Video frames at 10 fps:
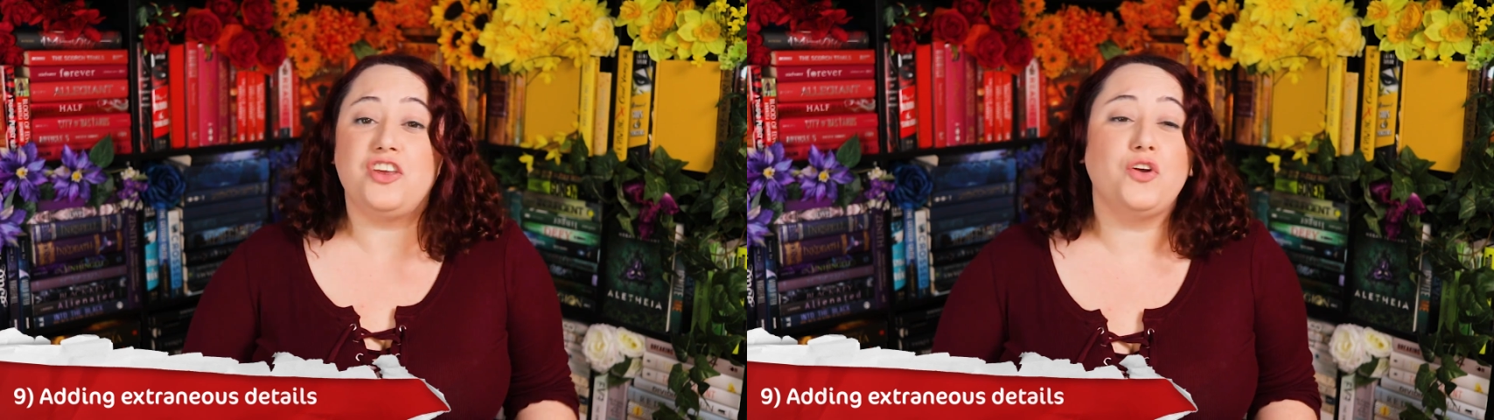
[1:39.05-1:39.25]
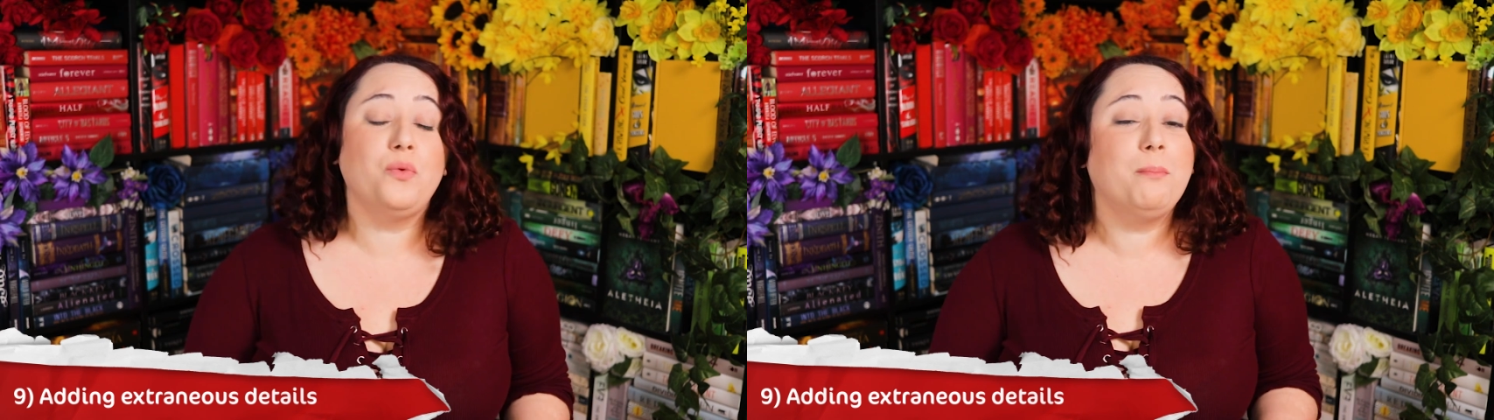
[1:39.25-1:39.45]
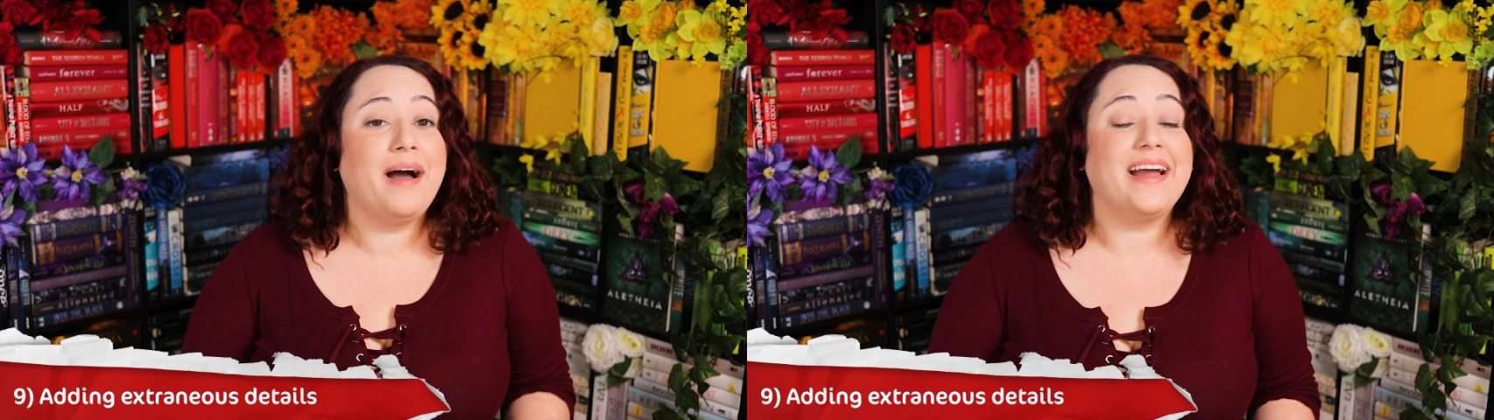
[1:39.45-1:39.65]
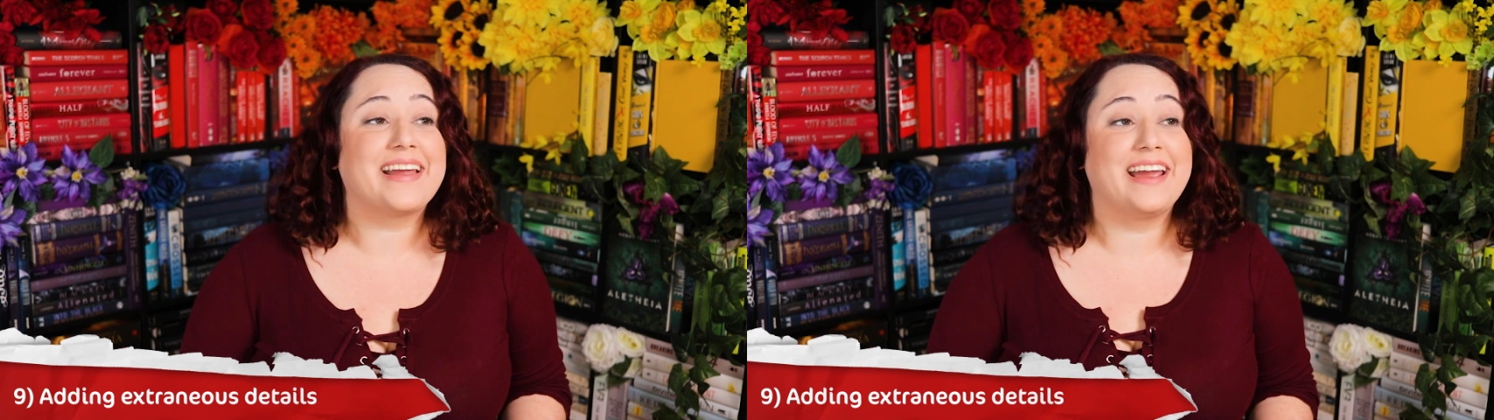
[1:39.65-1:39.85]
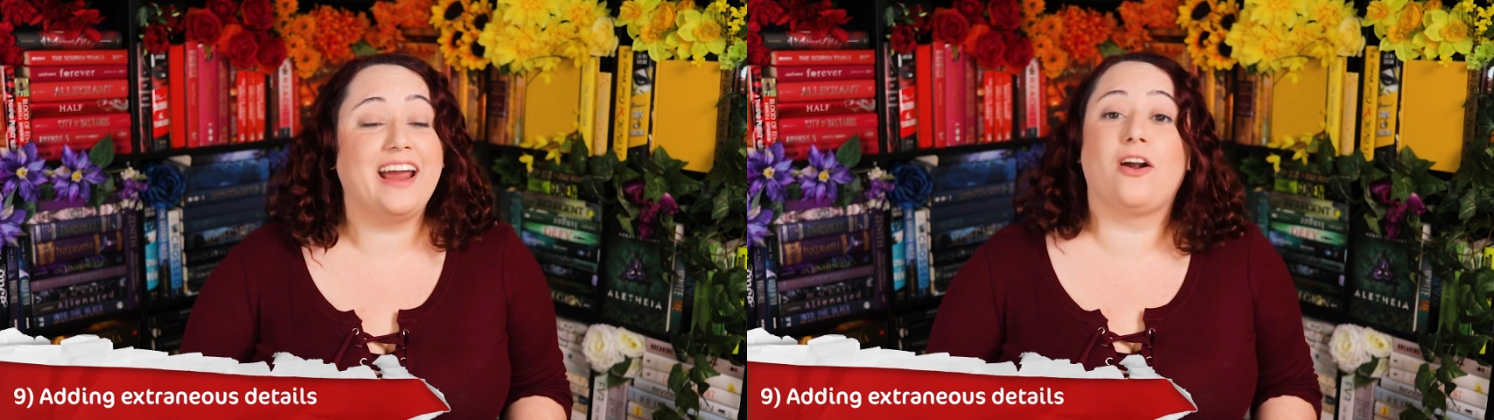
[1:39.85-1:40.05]
You
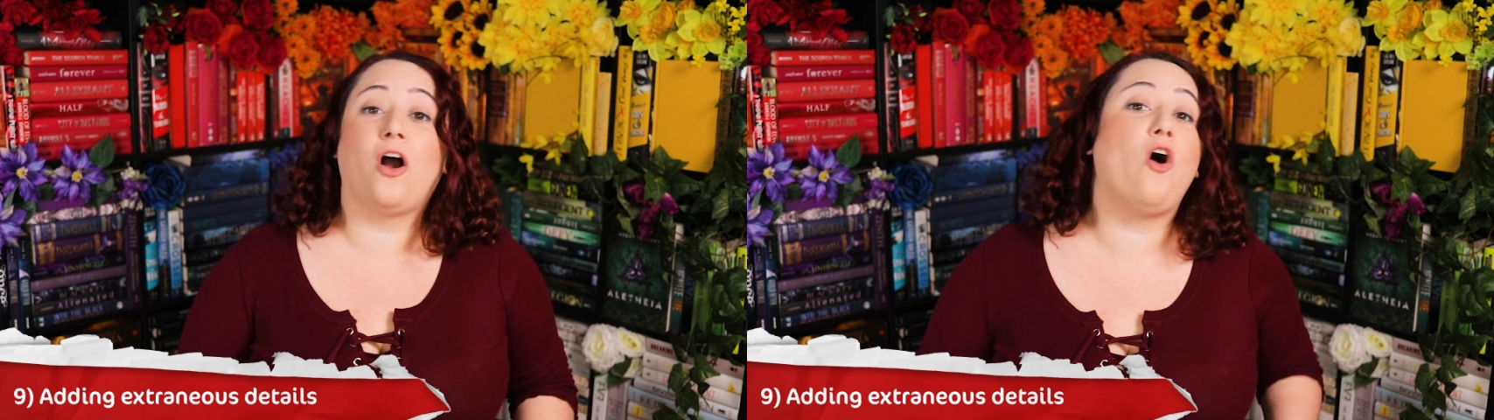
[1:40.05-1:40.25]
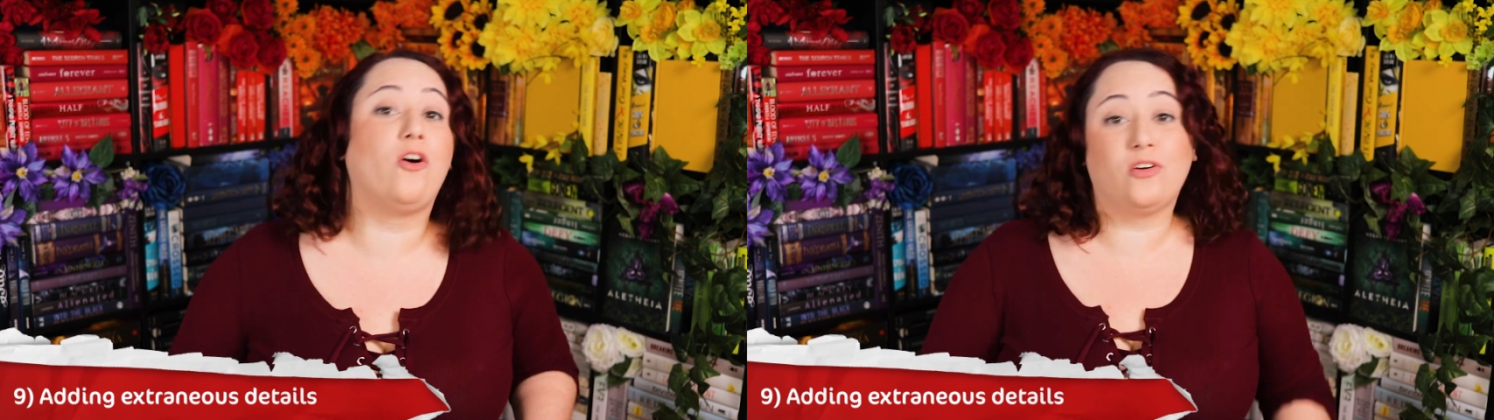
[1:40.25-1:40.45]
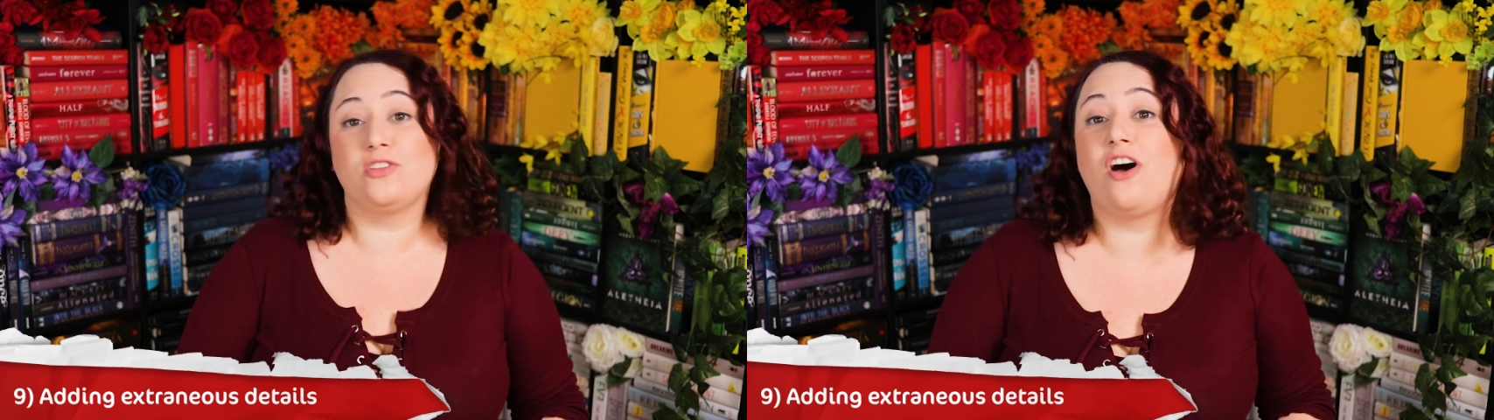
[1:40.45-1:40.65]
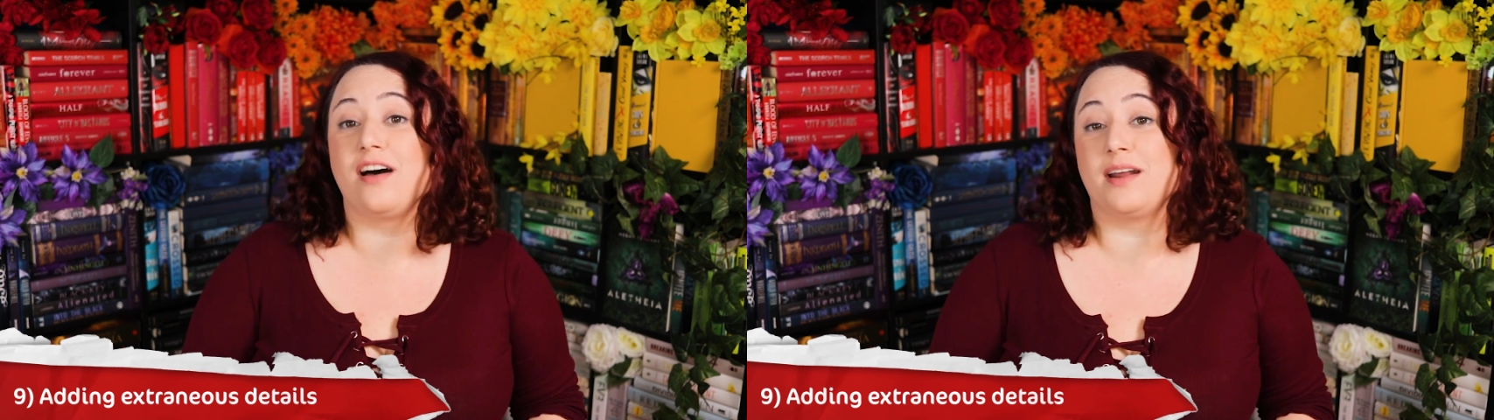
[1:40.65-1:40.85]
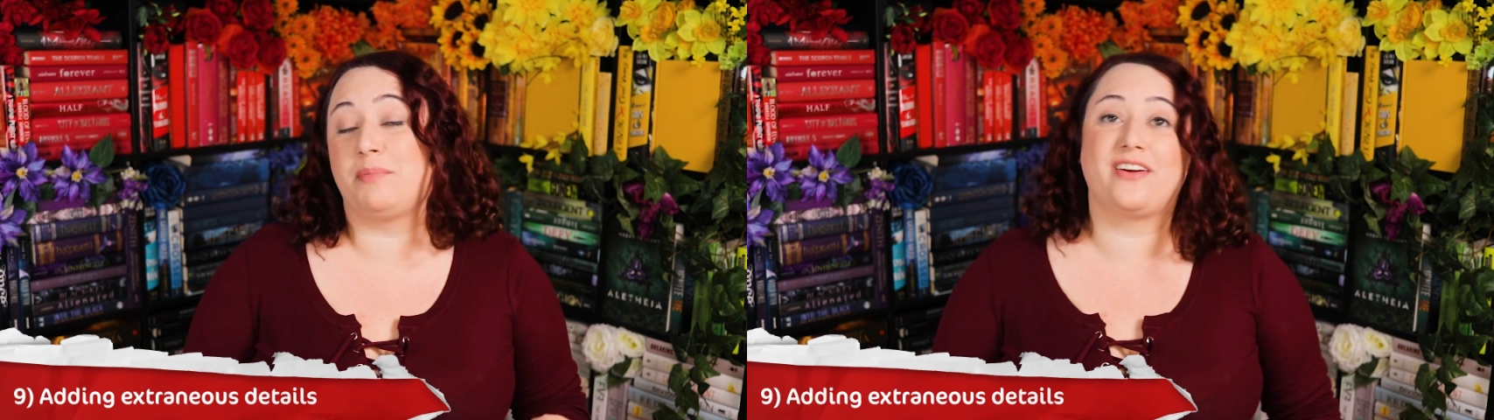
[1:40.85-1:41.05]
might care a whole
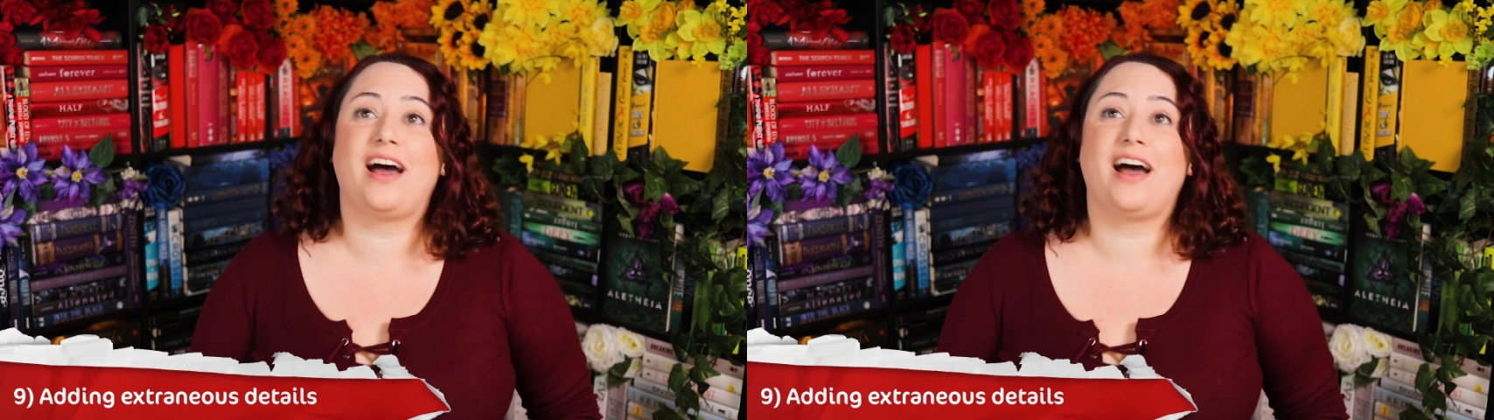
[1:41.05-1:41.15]
lot about